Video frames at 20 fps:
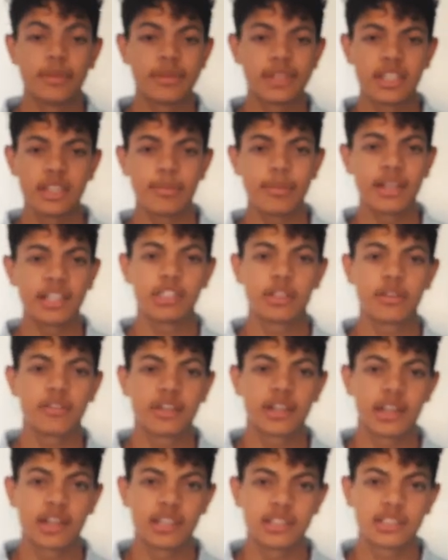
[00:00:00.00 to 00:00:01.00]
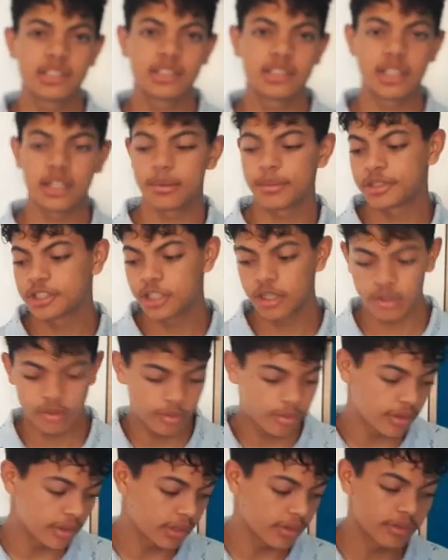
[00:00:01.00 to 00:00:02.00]
I'm gonna take the plastic off the case and I'm gonna show you
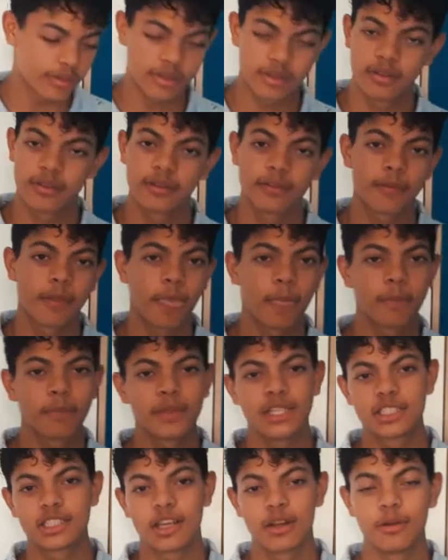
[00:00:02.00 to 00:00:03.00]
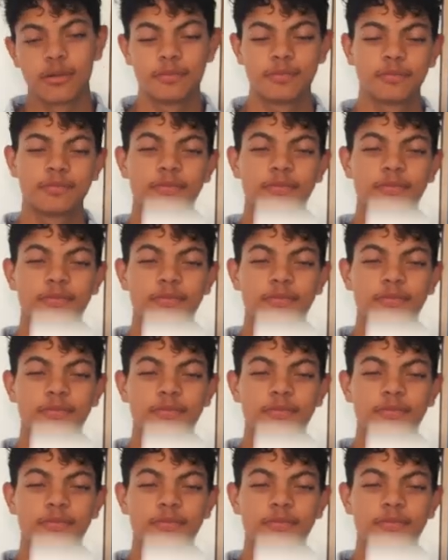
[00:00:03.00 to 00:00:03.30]
what you're working with. Let's go.